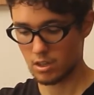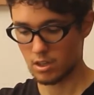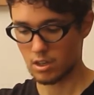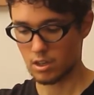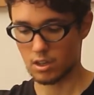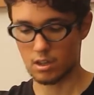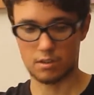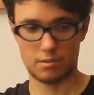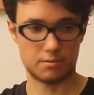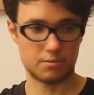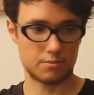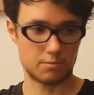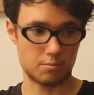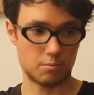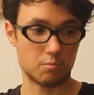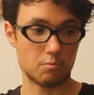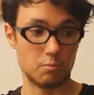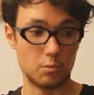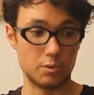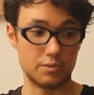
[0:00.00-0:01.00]
of
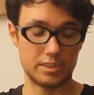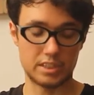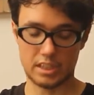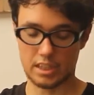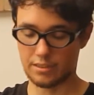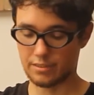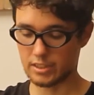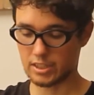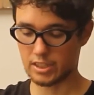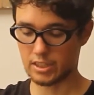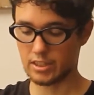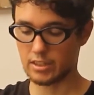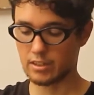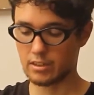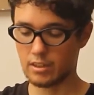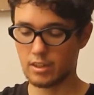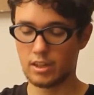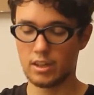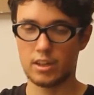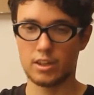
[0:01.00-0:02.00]
movies I haven't seen.
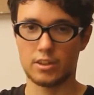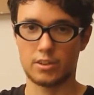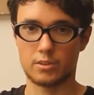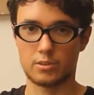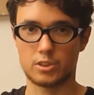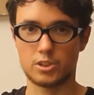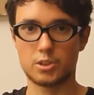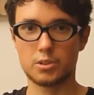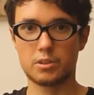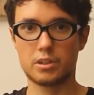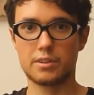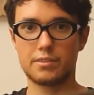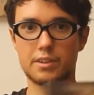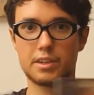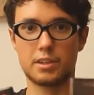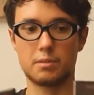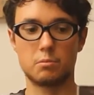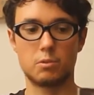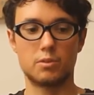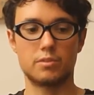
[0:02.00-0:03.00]
There's 2
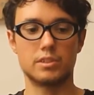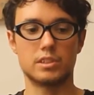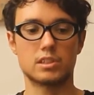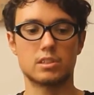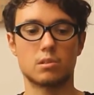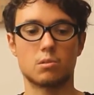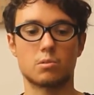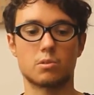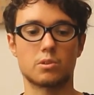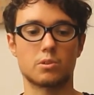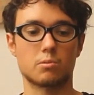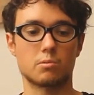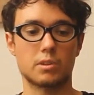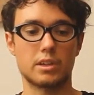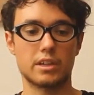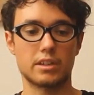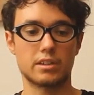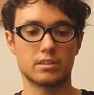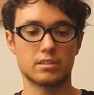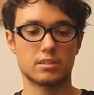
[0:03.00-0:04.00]
DVD movies, Lord of the
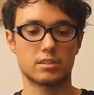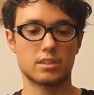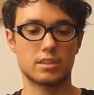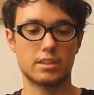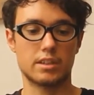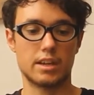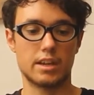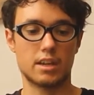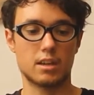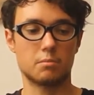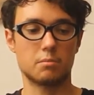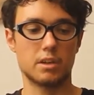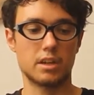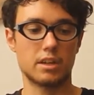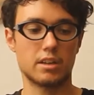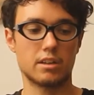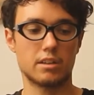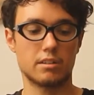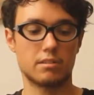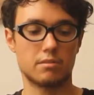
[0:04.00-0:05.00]
Rings, the
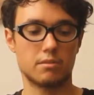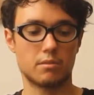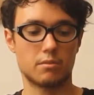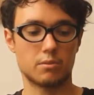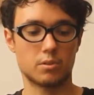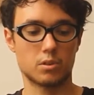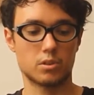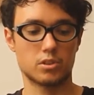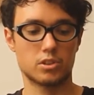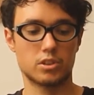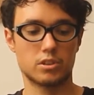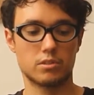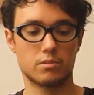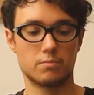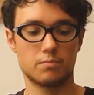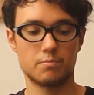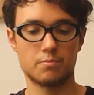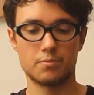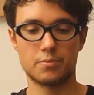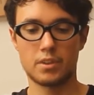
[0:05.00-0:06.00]
animated version,
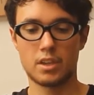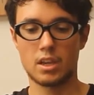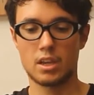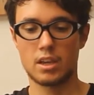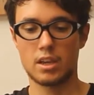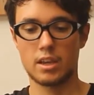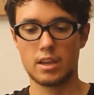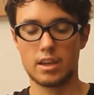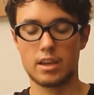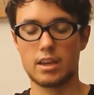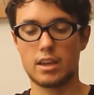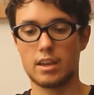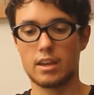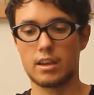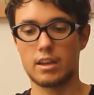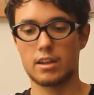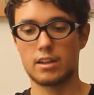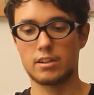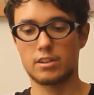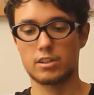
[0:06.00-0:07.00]

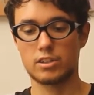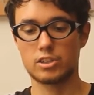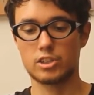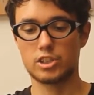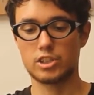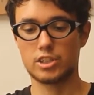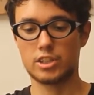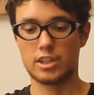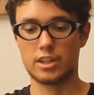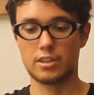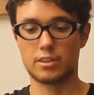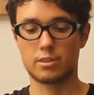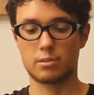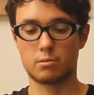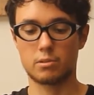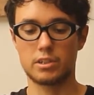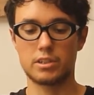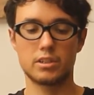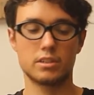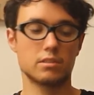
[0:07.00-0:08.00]
and GTA
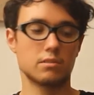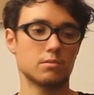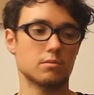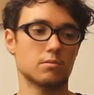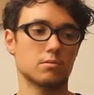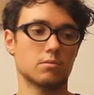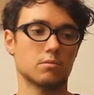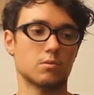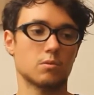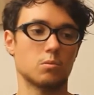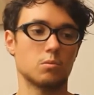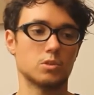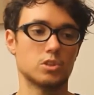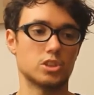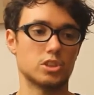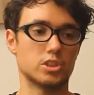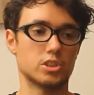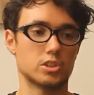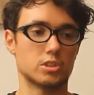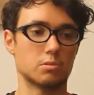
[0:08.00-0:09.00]
3, which
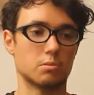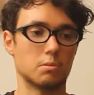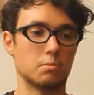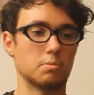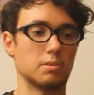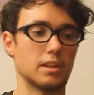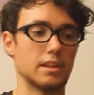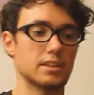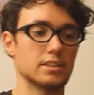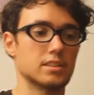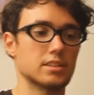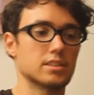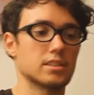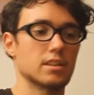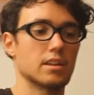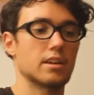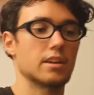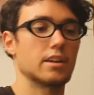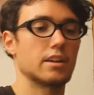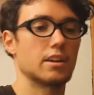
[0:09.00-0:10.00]
is just to replace
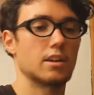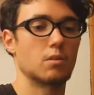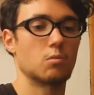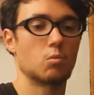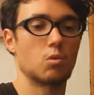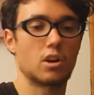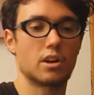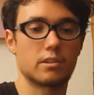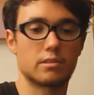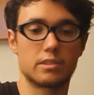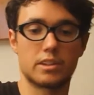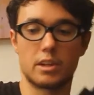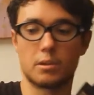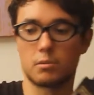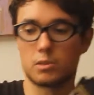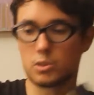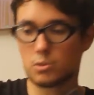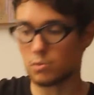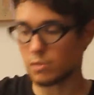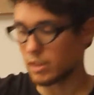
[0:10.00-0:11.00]
a
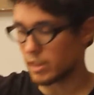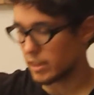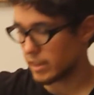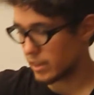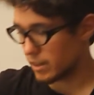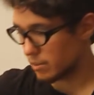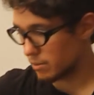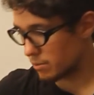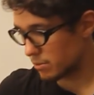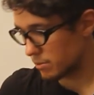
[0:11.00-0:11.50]
water-damaged one I have.